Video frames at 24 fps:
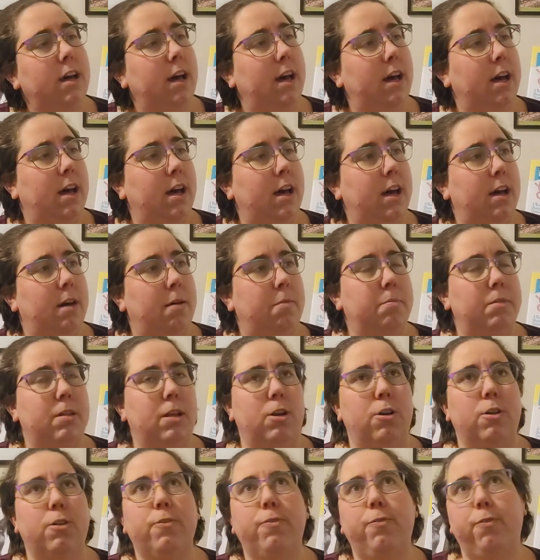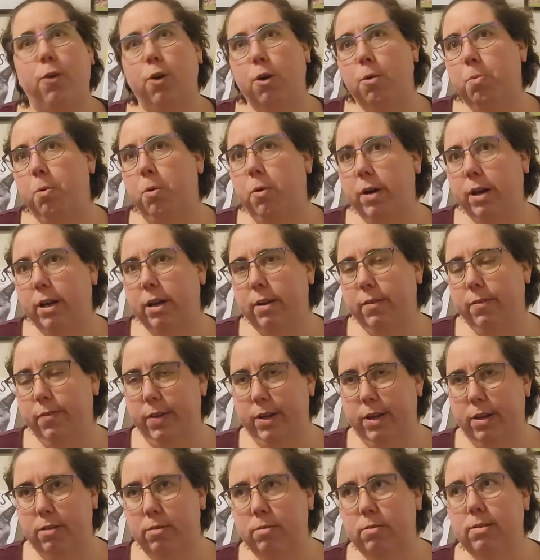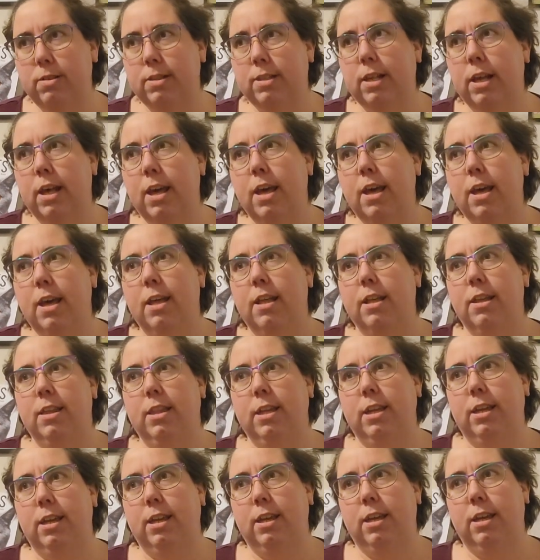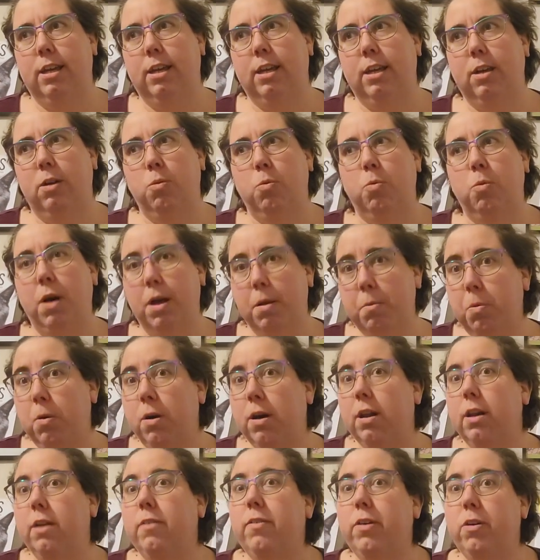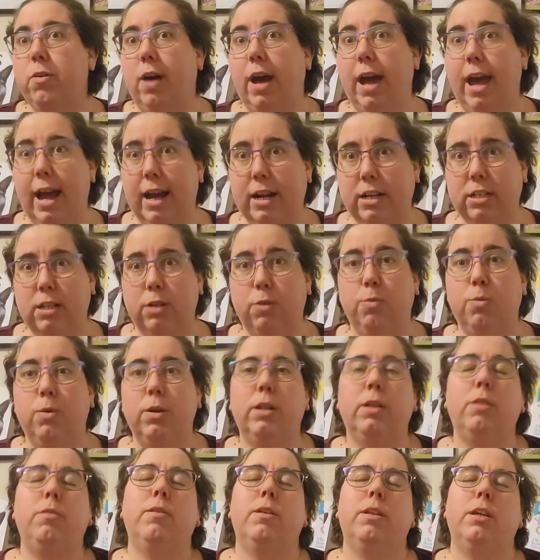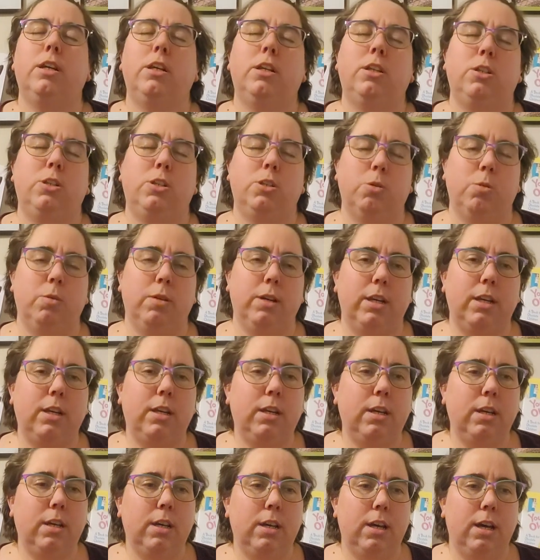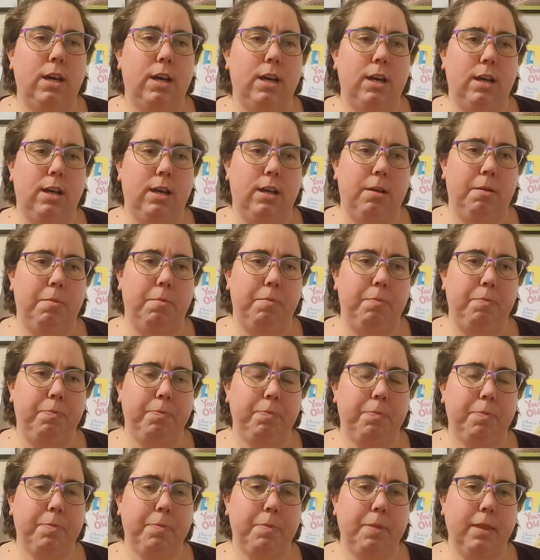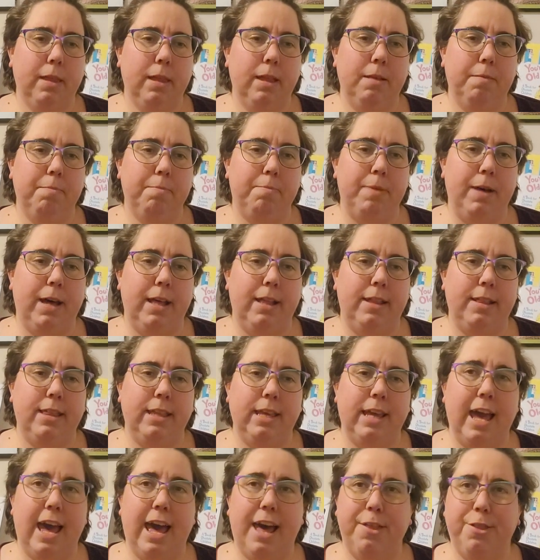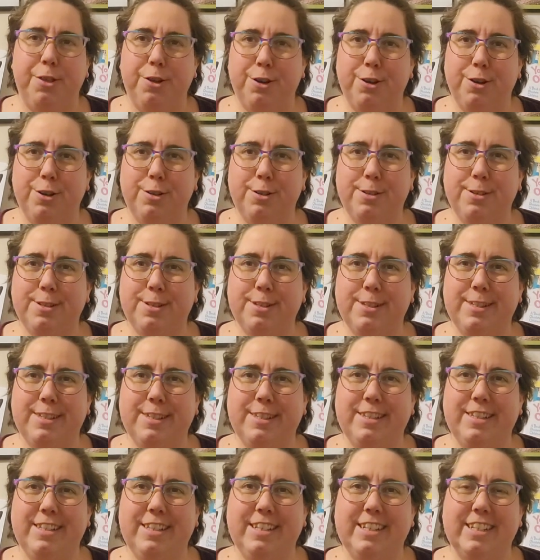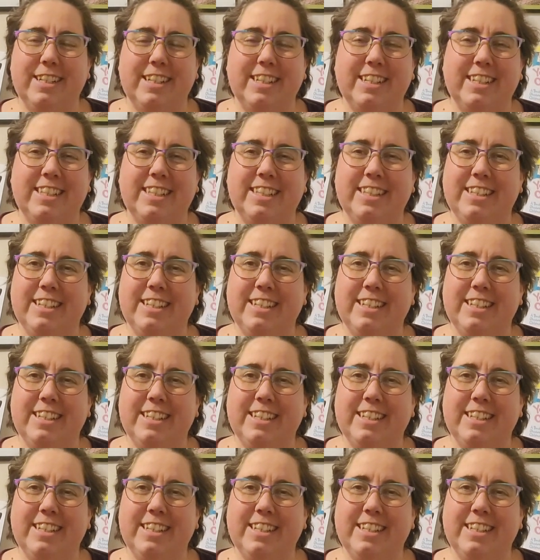Um, there's four point of views the one point of view I actually really, really enjoyed, um, but the others just